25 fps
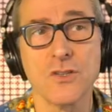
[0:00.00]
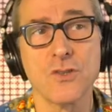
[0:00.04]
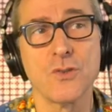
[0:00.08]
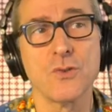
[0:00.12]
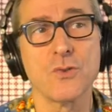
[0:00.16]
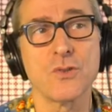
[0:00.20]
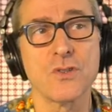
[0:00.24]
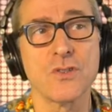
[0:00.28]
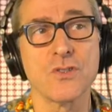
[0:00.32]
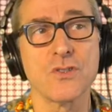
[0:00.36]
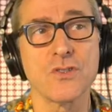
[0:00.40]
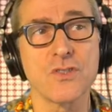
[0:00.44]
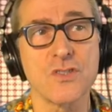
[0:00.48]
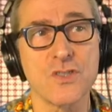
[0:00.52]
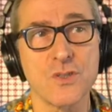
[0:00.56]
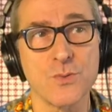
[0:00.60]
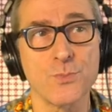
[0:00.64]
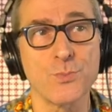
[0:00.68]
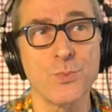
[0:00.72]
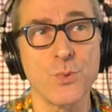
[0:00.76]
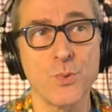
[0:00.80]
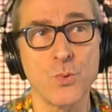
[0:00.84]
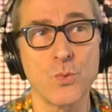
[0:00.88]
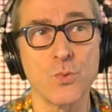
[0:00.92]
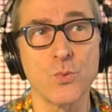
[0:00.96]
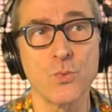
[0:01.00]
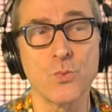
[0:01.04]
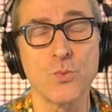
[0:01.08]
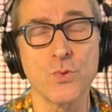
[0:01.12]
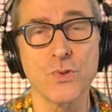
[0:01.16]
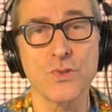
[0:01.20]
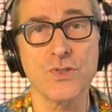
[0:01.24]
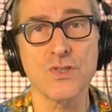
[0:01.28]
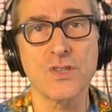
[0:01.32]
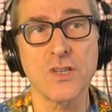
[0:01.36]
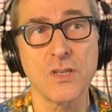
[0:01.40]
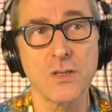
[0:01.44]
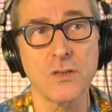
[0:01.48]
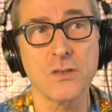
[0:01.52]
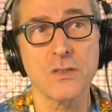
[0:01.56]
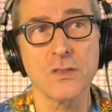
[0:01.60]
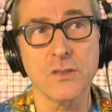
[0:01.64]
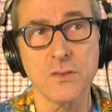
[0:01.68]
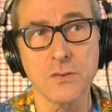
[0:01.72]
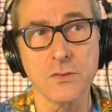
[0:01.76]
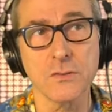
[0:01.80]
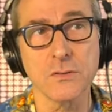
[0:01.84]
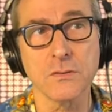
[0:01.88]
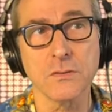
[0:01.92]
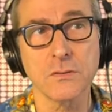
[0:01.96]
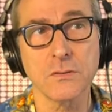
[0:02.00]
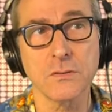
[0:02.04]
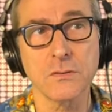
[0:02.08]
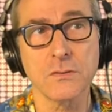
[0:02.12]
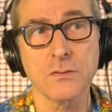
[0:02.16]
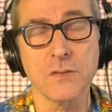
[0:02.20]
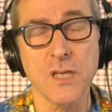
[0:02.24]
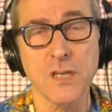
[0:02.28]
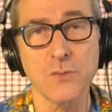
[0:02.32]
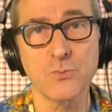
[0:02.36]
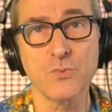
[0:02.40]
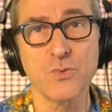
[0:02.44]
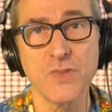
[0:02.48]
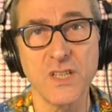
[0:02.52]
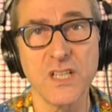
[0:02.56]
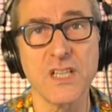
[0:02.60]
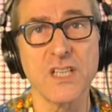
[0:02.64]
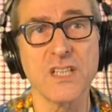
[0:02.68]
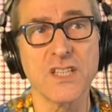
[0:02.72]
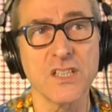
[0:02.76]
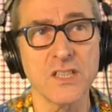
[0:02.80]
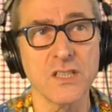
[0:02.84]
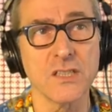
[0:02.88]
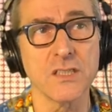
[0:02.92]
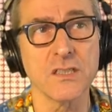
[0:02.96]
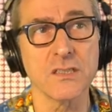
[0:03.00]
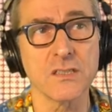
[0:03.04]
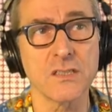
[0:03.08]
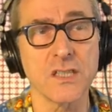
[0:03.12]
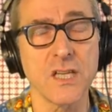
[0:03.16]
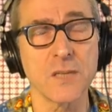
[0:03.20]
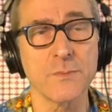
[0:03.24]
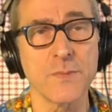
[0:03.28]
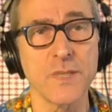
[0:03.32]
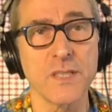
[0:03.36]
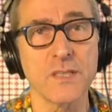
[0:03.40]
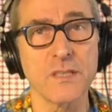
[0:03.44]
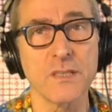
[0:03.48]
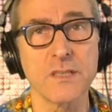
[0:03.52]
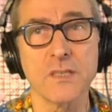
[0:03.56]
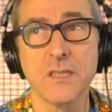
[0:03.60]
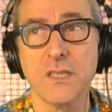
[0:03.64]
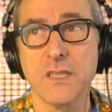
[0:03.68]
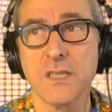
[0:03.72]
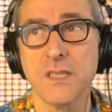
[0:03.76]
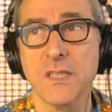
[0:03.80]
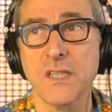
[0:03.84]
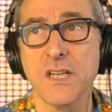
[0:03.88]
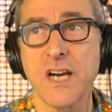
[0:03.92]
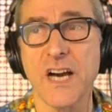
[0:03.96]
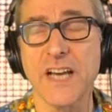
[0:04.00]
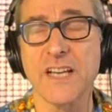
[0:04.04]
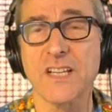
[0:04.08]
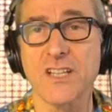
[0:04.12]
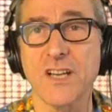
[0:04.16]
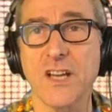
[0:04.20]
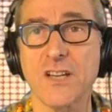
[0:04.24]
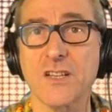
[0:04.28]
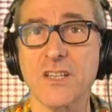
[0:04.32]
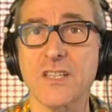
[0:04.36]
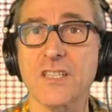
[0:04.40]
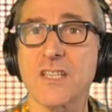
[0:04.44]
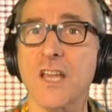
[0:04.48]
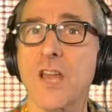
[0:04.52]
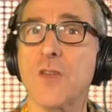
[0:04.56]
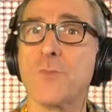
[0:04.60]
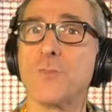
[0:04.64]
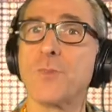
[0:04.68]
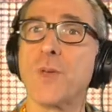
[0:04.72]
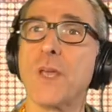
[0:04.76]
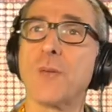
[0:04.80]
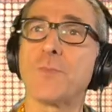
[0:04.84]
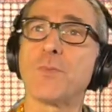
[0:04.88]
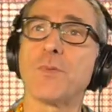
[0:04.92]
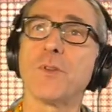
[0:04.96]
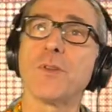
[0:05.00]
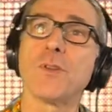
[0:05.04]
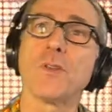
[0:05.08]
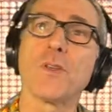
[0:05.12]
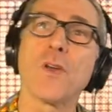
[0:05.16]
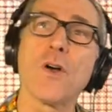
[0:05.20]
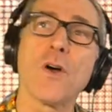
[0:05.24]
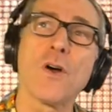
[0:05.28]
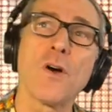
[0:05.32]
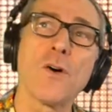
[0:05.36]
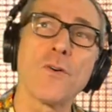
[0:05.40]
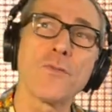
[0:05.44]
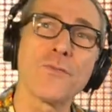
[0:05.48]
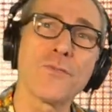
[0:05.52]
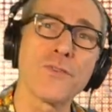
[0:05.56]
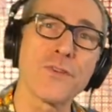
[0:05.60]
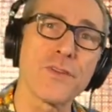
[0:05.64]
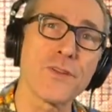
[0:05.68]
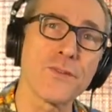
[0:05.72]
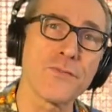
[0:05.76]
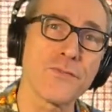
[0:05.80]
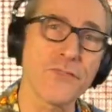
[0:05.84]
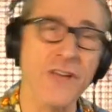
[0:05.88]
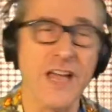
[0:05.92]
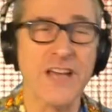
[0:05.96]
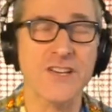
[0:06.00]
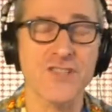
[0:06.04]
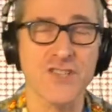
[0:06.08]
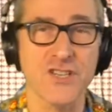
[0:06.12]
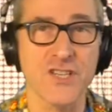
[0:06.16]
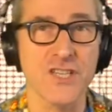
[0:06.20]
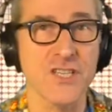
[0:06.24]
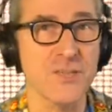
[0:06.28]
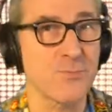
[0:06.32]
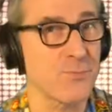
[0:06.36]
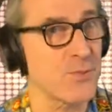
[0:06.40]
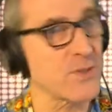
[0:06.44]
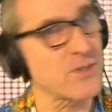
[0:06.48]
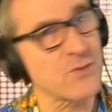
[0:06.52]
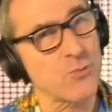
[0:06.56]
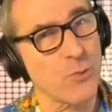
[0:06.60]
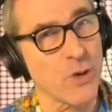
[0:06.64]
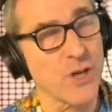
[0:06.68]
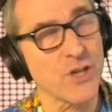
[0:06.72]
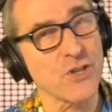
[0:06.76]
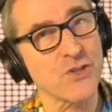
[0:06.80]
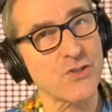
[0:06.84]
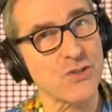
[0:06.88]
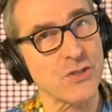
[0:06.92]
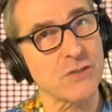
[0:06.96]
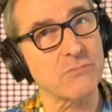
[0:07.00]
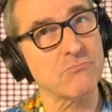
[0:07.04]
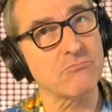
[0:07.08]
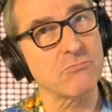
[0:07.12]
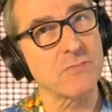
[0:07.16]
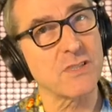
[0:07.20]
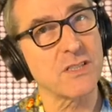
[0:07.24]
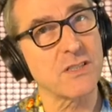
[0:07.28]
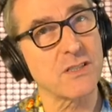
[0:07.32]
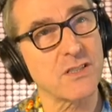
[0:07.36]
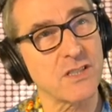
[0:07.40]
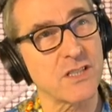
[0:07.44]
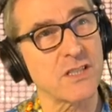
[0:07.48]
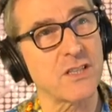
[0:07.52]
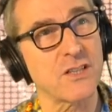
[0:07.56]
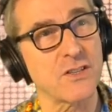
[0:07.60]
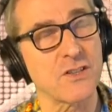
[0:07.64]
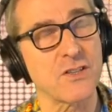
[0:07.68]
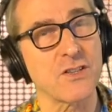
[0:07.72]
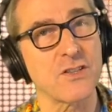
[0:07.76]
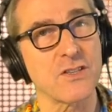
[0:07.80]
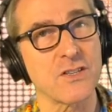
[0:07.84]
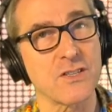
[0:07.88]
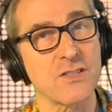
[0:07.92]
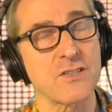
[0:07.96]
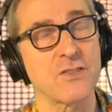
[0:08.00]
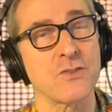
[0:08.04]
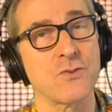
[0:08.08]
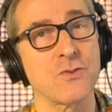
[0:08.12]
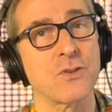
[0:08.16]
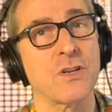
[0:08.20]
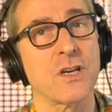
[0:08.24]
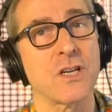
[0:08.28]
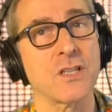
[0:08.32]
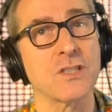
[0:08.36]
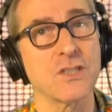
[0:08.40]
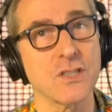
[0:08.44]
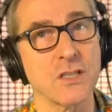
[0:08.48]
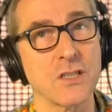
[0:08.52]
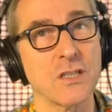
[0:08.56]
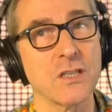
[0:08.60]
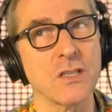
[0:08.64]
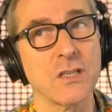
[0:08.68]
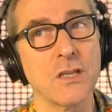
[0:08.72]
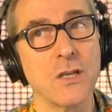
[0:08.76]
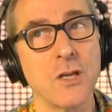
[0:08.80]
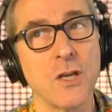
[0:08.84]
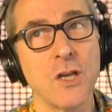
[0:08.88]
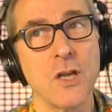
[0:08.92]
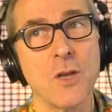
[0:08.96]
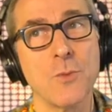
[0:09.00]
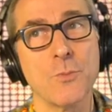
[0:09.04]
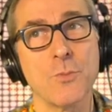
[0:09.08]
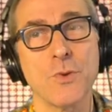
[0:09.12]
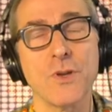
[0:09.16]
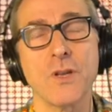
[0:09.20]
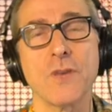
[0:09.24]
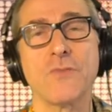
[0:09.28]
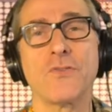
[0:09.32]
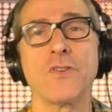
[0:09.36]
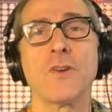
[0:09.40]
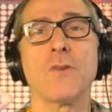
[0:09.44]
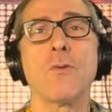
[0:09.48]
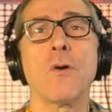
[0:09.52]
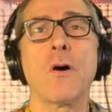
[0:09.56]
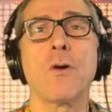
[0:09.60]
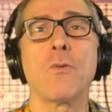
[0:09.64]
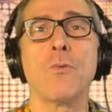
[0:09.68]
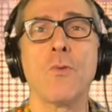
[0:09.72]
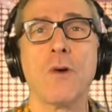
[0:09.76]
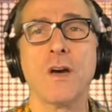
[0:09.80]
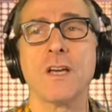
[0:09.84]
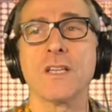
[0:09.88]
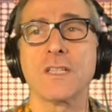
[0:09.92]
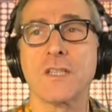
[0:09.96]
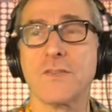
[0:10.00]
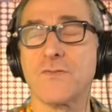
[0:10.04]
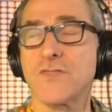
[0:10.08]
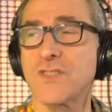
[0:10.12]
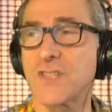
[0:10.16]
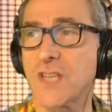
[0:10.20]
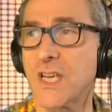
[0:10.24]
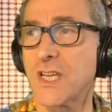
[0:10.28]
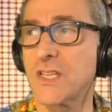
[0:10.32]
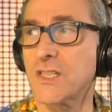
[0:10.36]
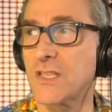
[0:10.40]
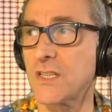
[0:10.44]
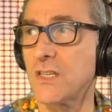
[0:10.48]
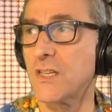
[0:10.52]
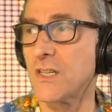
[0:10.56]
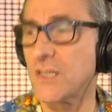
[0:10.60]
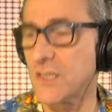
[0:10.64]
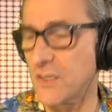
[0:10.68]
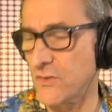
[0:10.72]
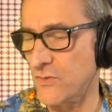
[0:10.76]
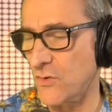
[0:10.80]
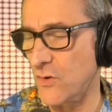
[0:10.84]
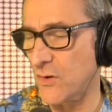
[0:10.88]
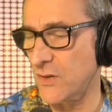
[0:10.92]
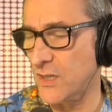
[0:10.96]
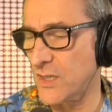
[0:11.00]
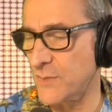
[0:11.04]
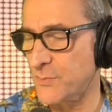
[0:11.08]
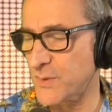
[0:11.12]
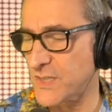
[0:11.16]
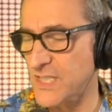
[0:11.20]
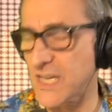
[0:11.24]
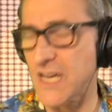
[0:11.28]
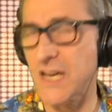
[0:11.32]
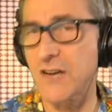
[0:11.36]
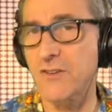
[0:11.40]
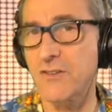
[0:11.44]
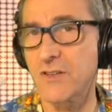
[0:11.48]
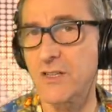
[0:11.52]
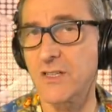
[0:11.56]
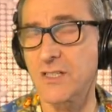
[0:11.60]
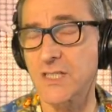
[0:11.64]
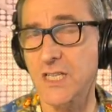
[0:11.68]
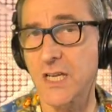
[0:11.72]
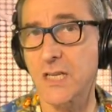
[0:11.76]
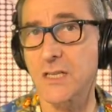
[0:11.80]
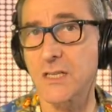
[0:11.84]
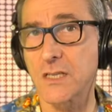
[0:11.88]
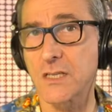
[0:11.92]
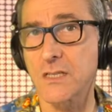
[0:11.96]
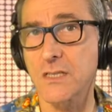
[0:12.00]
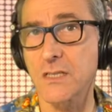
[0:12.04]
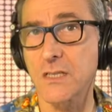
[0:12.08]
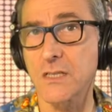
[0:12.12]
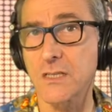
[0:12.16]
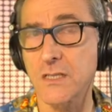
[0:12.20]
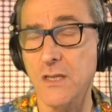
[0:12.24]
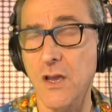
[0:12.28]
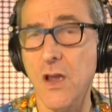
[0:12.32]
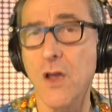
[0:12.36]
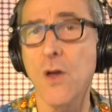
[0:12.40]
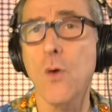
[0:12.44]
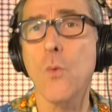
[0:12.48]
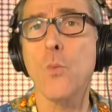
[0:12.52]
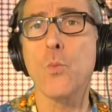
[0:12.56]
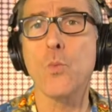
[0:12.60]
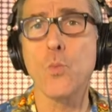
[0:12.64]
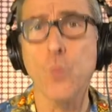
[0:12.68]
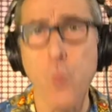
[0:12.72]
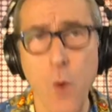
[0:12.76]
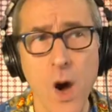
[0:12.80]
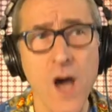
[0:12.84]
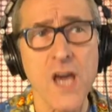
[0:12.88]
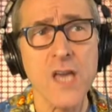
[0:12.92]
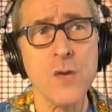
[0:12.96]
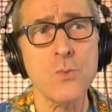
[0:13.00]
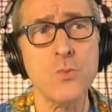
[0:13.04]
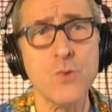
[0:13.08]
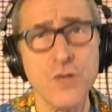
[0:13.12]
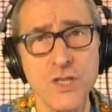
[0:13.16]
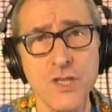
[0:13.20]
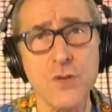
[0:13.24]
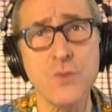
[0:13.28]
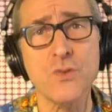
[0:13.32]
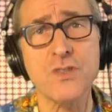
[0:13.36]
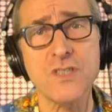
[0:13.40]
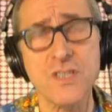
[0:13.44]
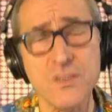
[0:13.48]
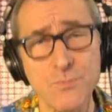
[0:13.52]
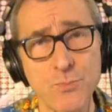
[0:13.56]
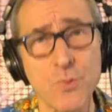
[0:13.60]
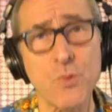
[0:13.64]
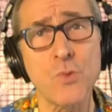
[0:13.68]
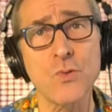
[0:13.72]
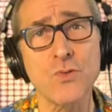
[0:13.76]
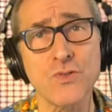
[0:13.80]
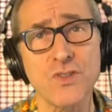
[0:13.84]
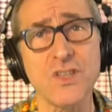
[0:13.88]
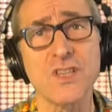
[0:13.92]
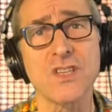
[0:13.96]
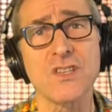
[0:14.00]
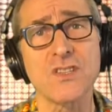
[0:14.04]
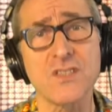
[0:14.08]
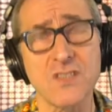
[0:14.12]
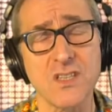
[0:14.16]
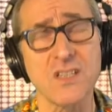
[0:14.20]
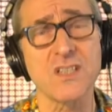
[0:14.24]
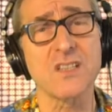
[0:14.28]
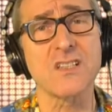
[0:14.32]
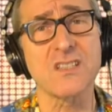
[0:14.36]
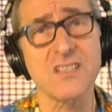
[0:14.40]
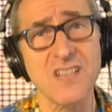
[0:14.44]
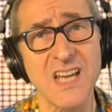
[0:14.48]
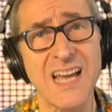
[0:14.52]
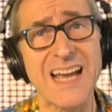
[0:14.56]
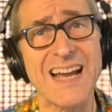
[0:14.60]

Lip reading: who can support what's going on. I really can't. I mean, I can understand people of the fascist persuasion thinking that this is a good idea. But if you are right of centre and you've got libertarian tendencies, why would you support these things